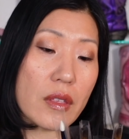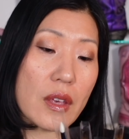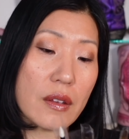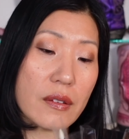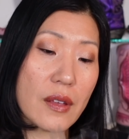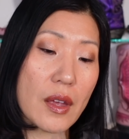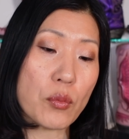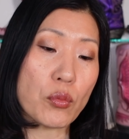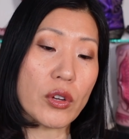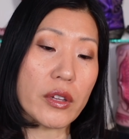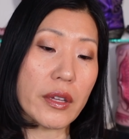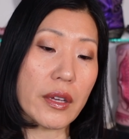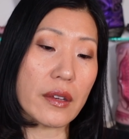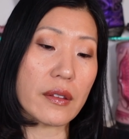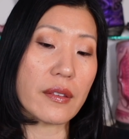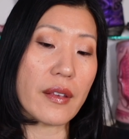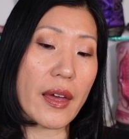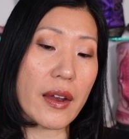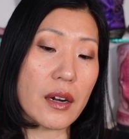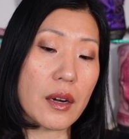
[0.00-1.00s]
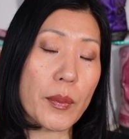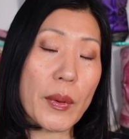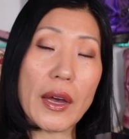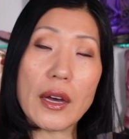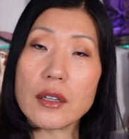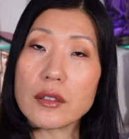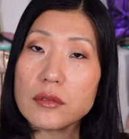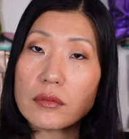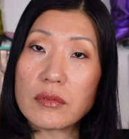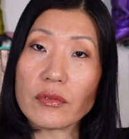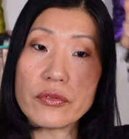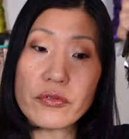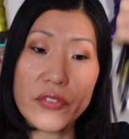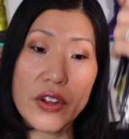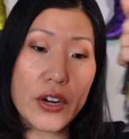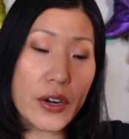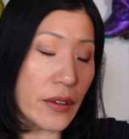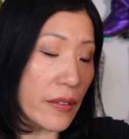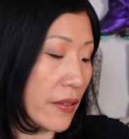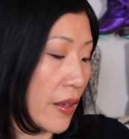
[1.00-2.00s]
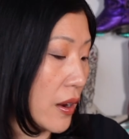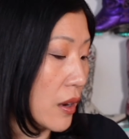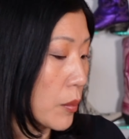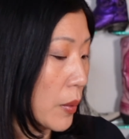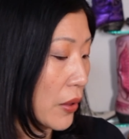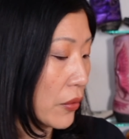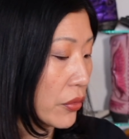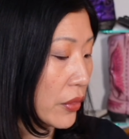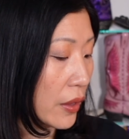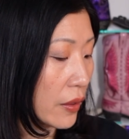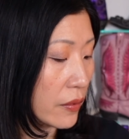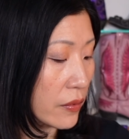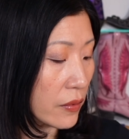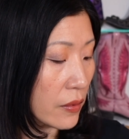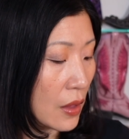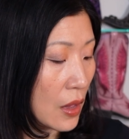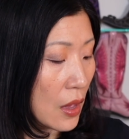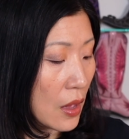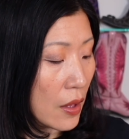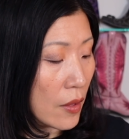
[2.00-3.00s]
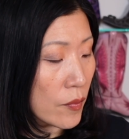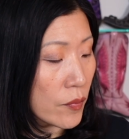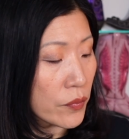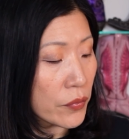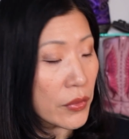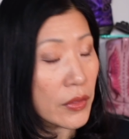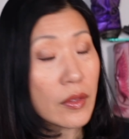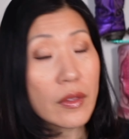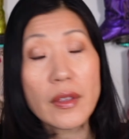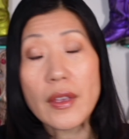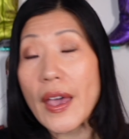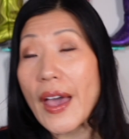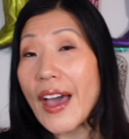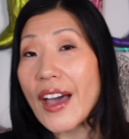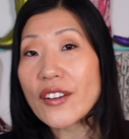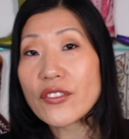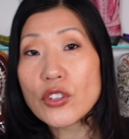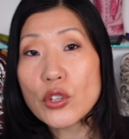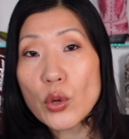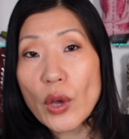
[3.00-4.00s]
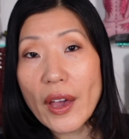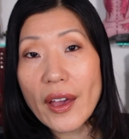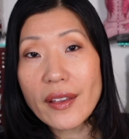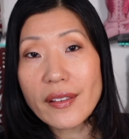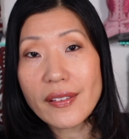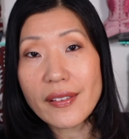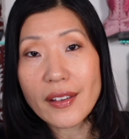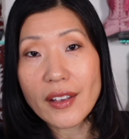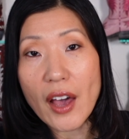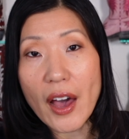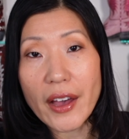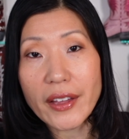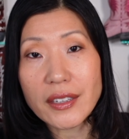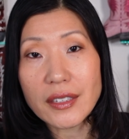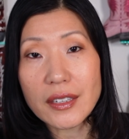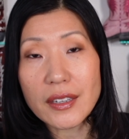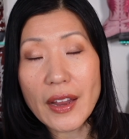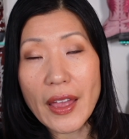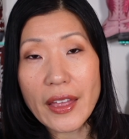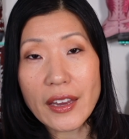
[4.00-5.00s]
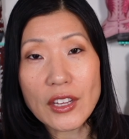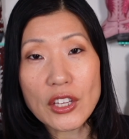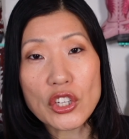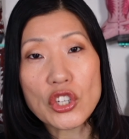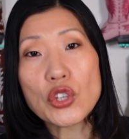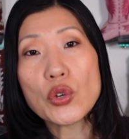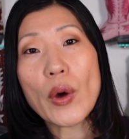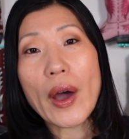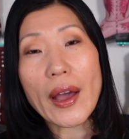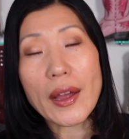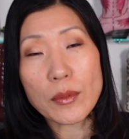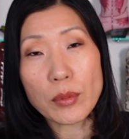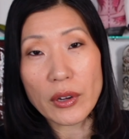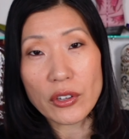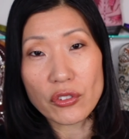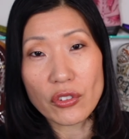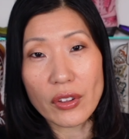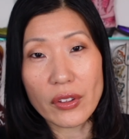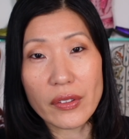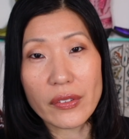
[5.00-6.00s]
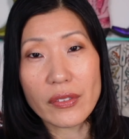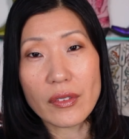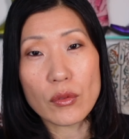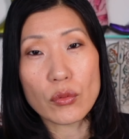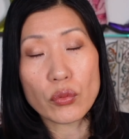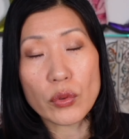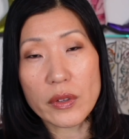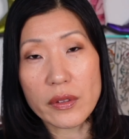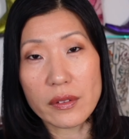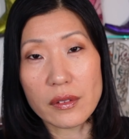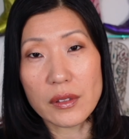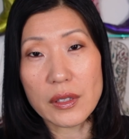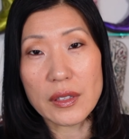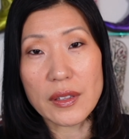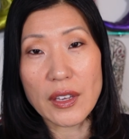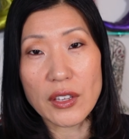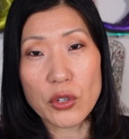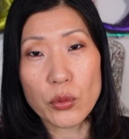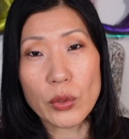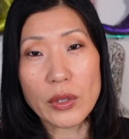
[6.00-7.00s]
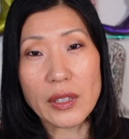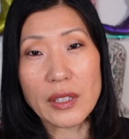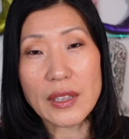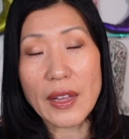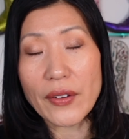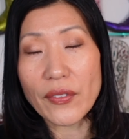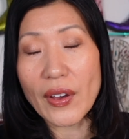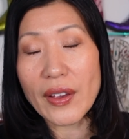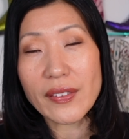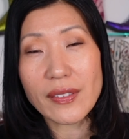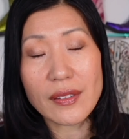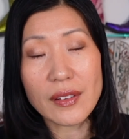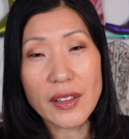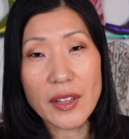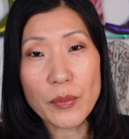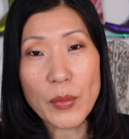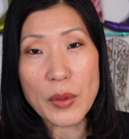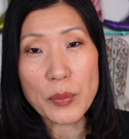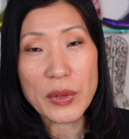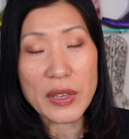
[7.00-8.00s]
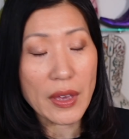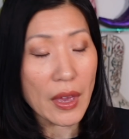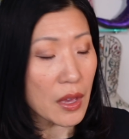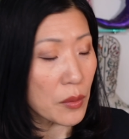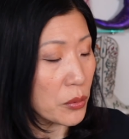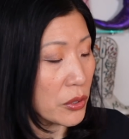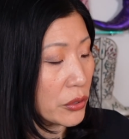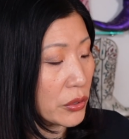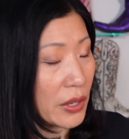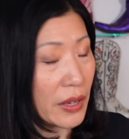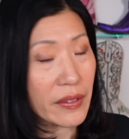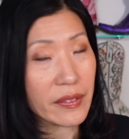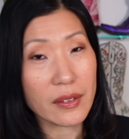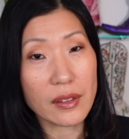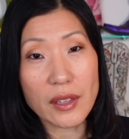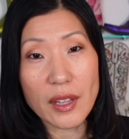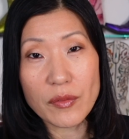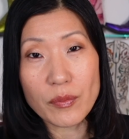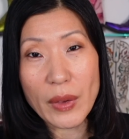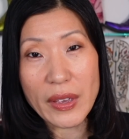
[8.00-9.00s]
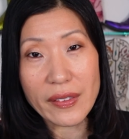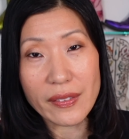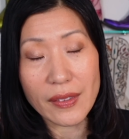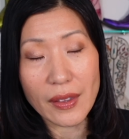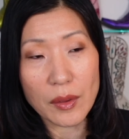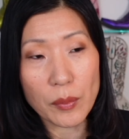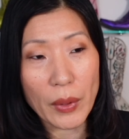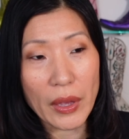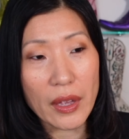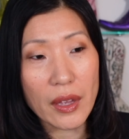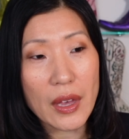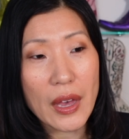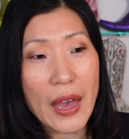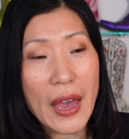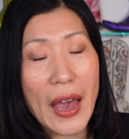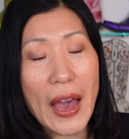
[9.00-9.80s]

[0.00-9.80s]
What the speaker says: This I'm really excited about. Very excited about this. Have you guys gotten any new eye brushes recently that you really love? I still love my BK Beauty. I still love my Sigma.